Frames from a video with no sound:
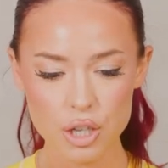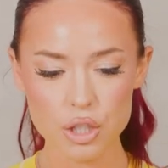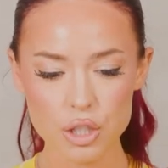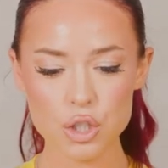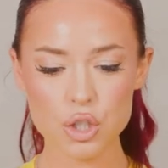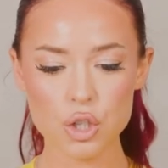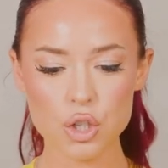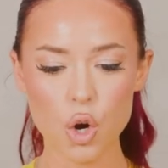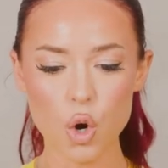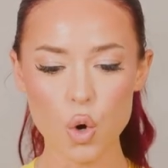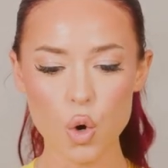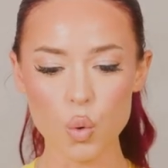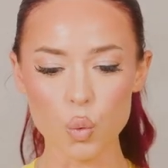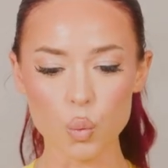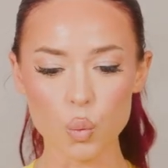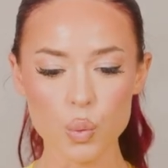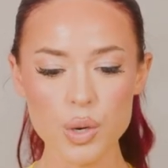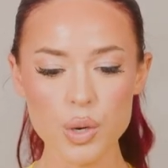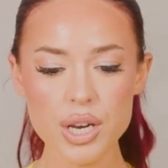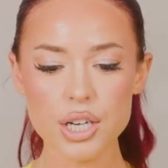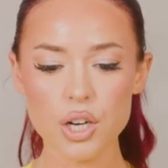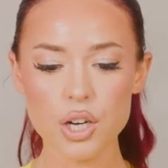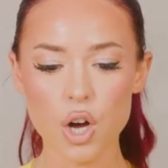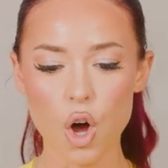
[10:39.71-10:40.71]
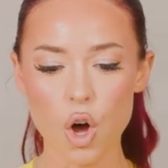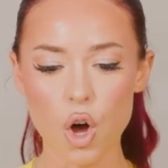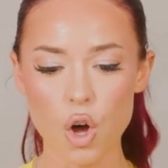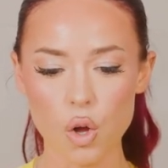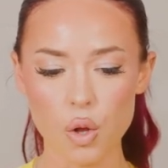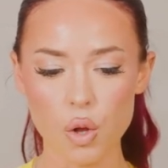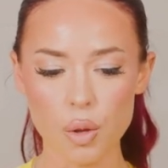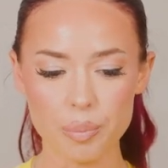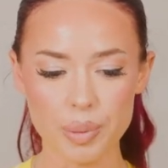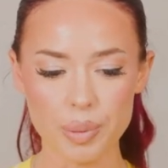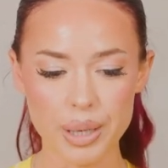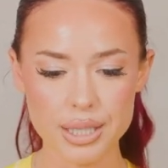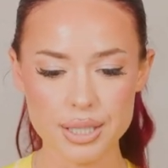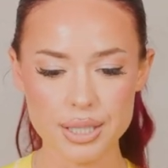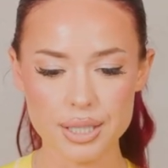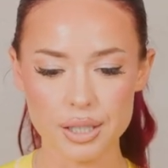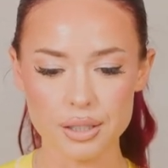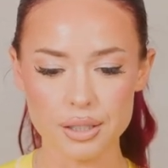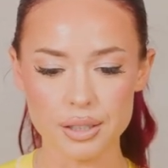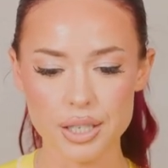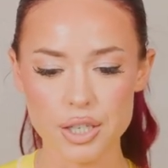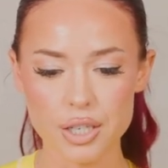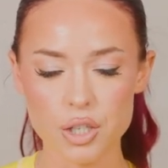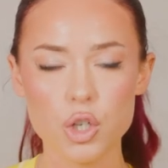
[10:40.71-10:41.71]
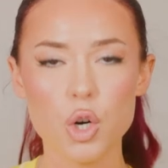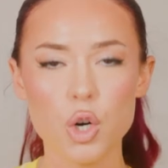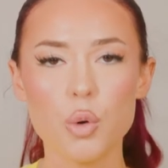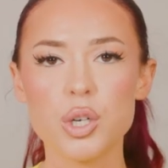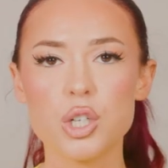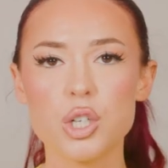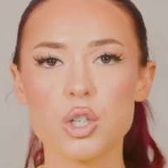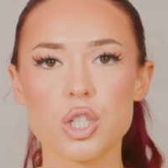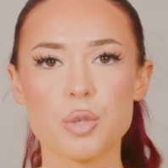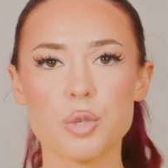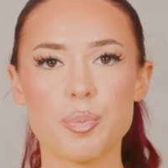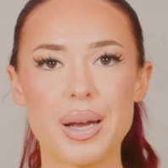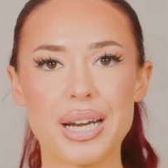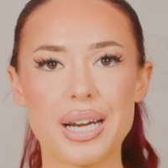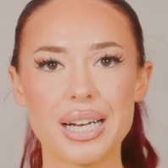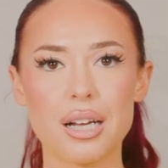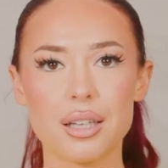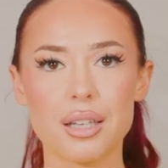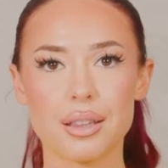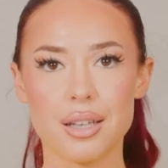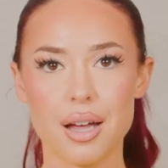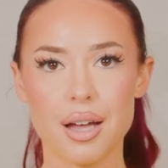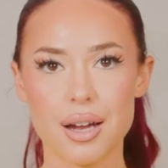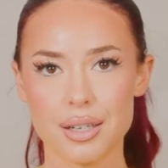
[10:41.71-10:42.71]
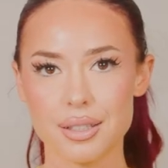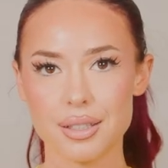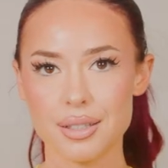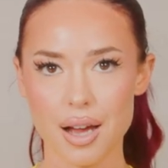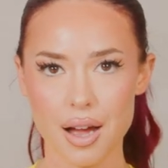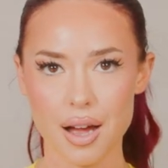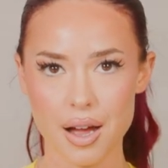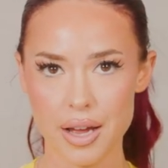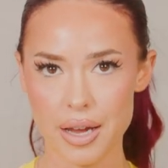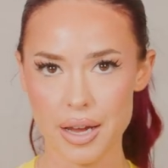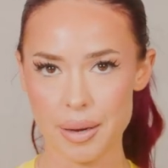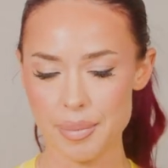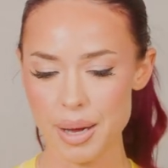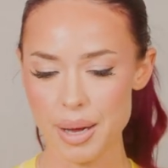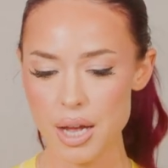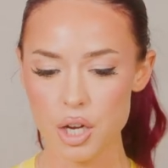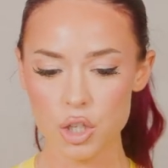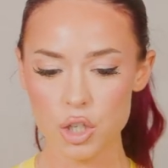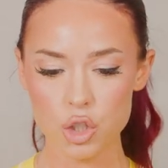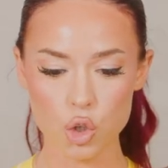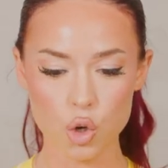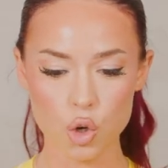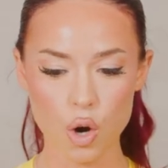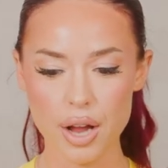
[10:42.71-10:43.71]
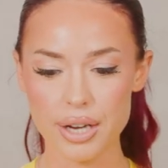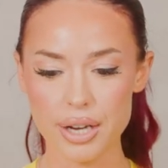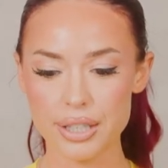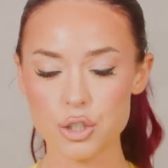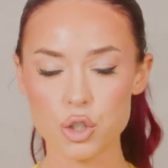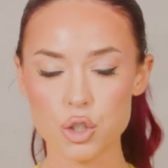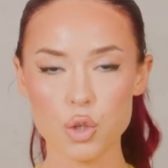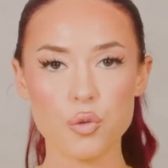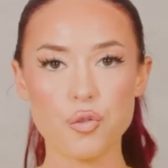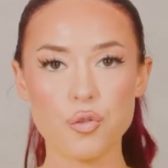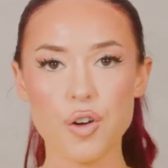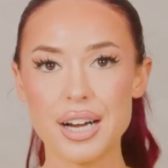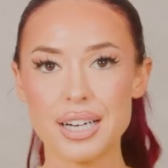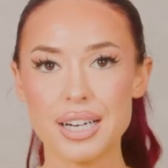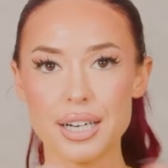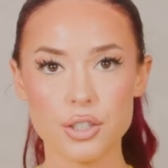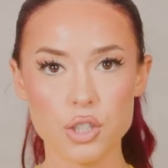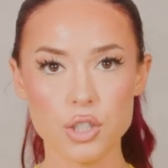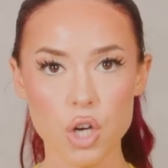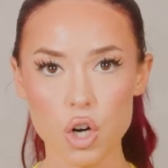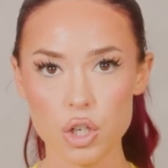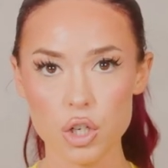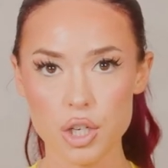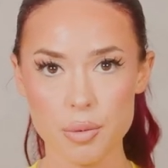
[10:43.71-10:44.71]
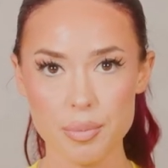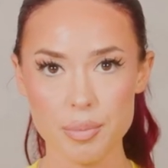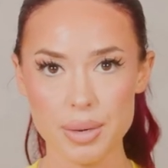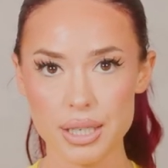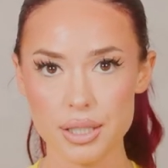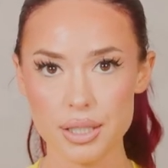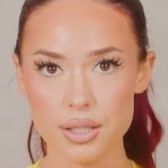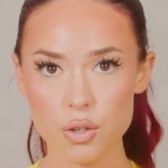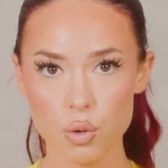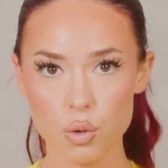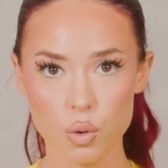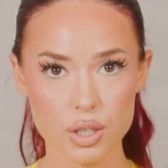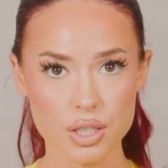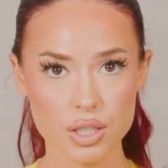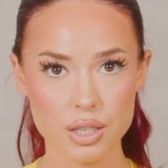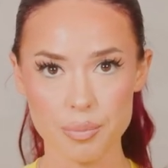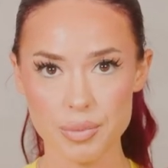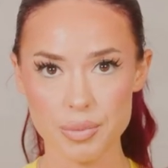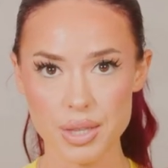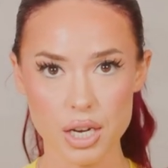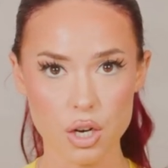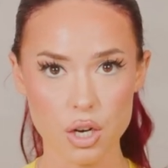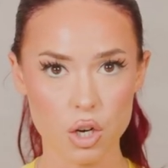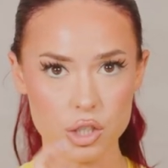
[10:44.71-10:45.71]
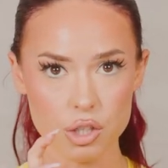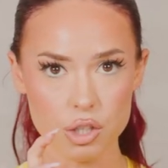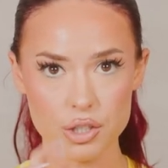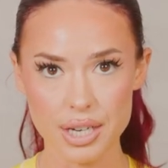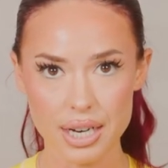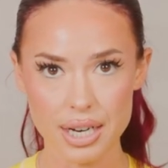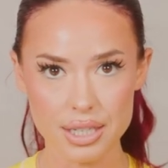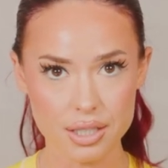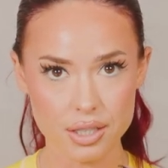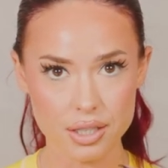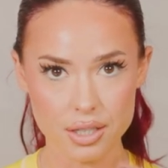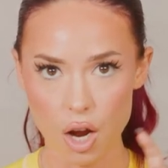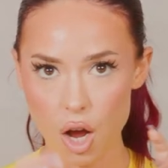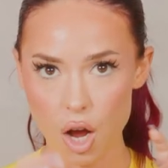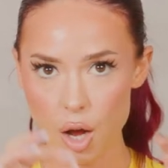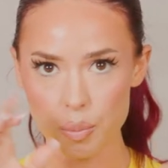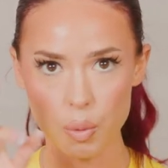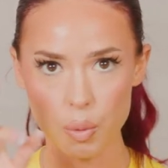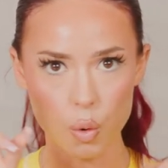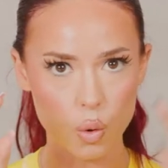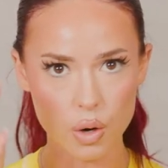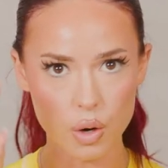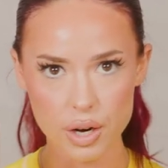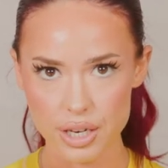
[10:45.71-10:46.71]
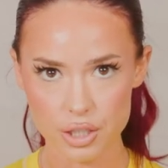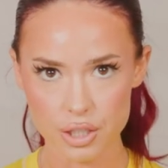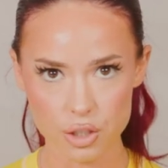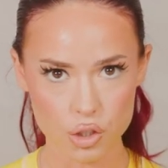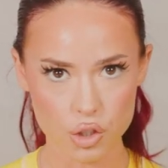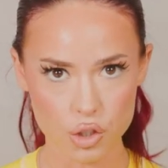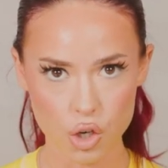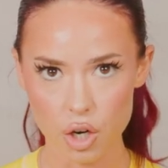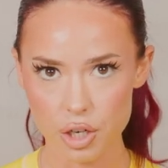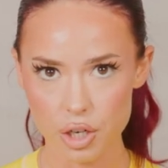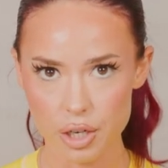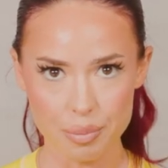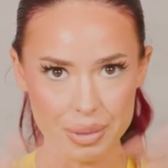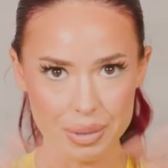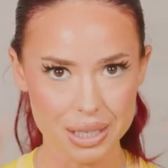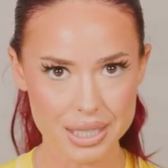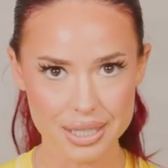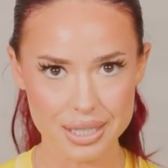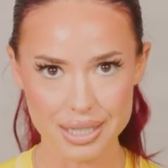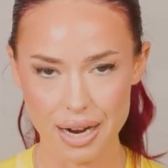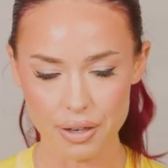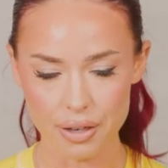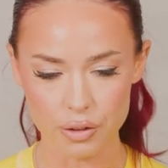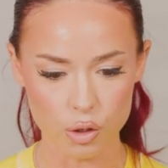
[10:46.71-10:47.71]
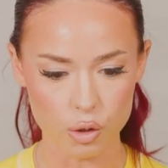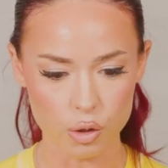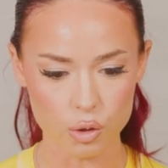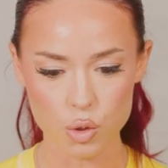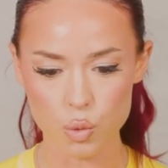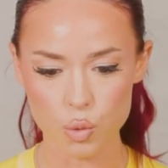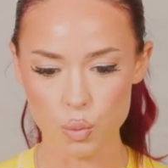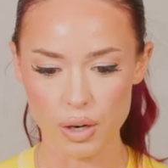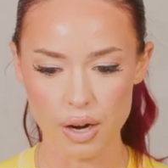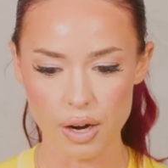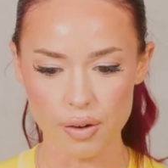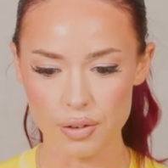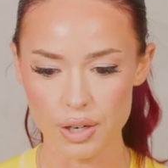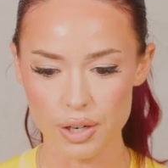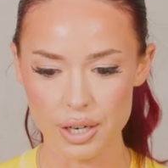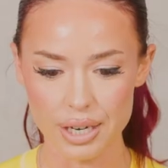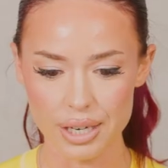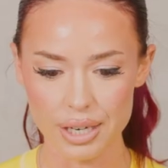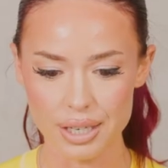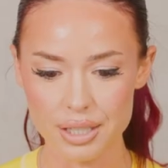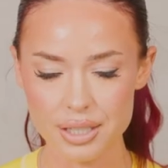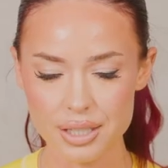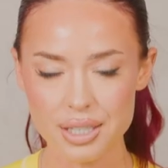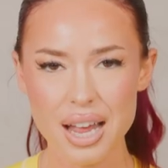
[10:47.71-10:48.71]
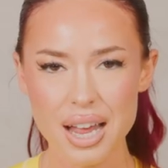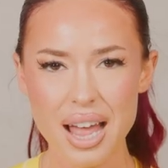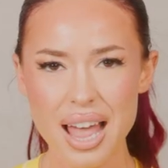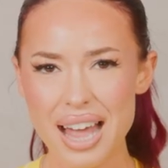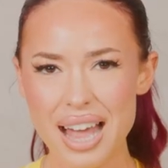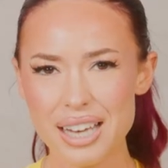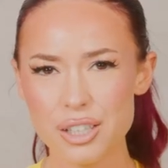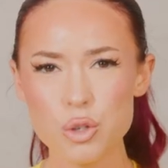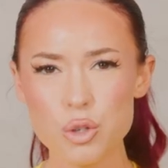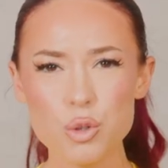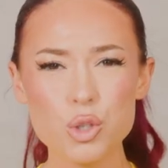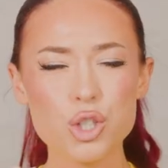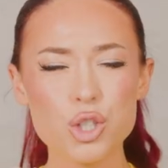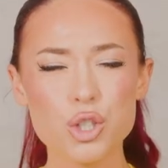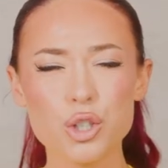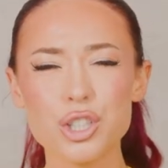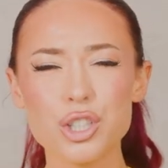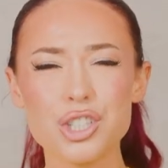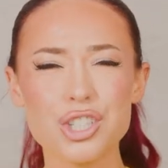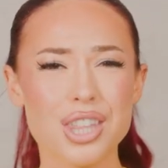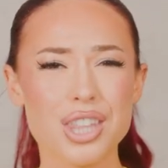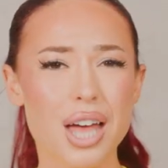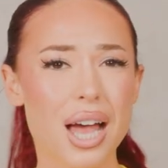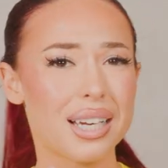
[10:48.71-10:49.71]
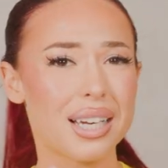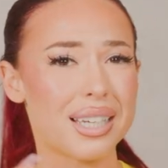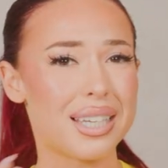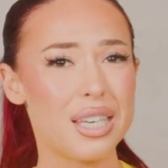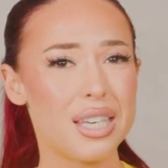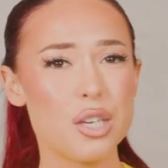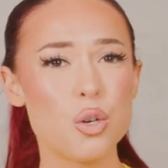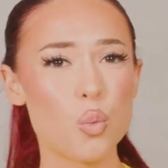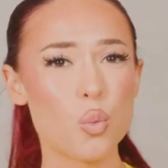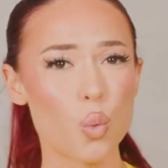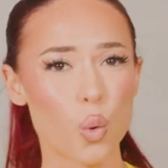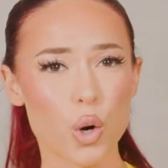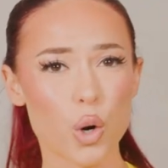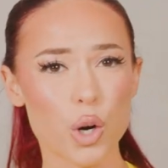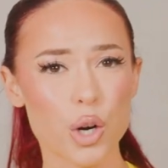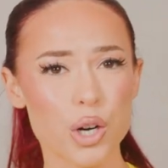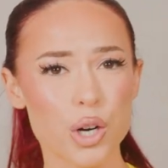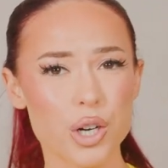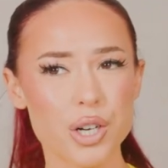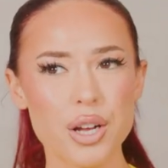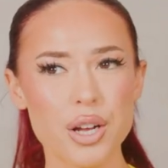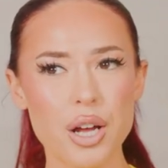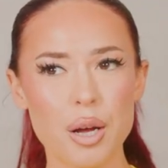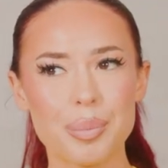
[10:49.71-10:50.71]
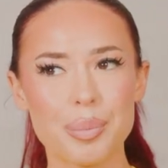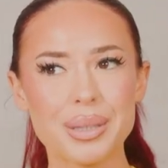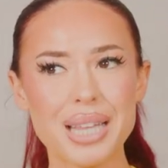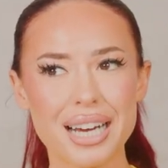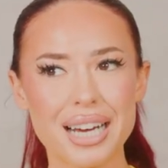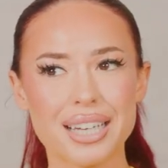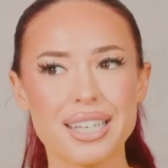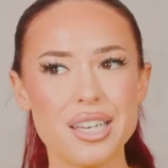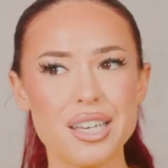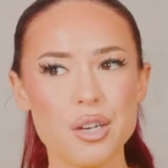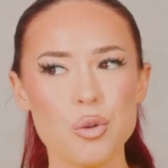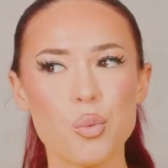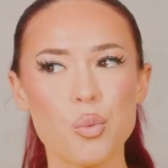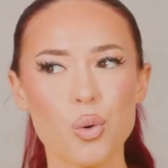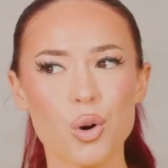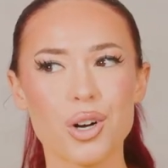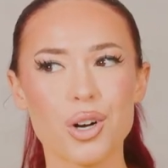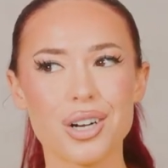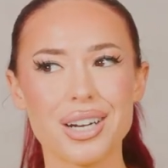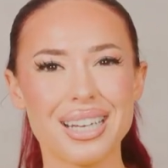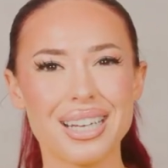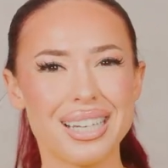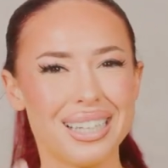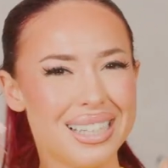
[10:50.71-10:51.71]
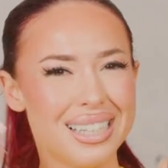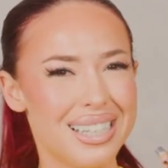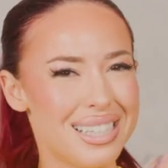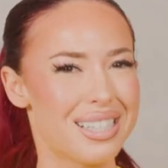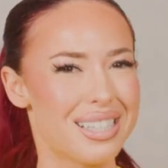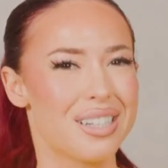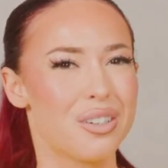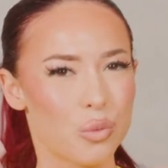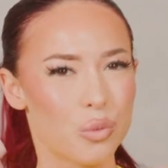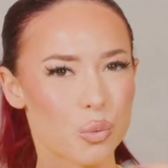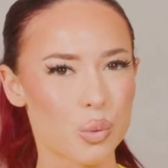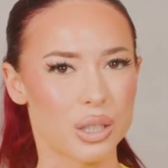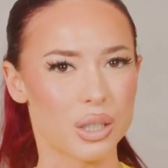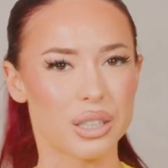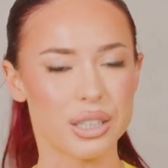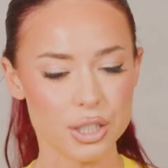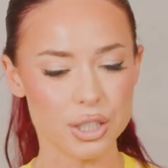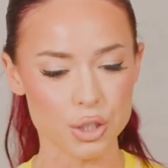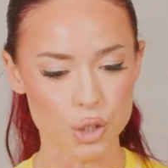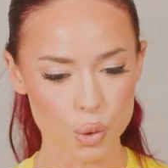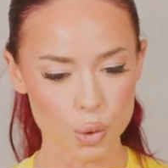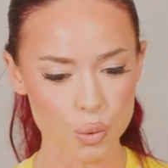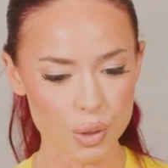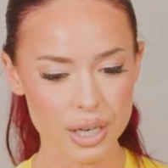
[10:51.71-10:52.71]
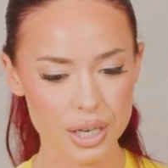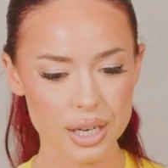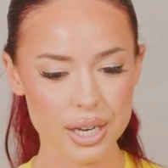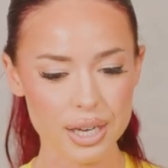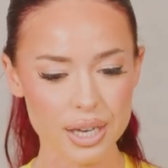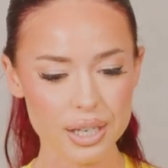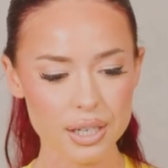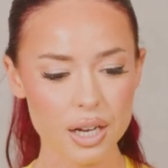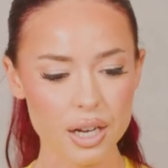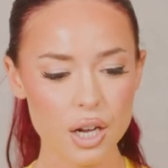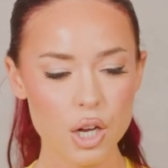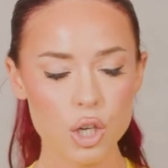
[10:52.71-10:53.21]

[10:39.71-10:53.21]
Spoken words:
So Recall, basically, you know when you're spending a lot of time trying to find a document or something on your desktop or in your documents, downloads, whatever it is, and you search that keyword, but that keyword isn't really doing it.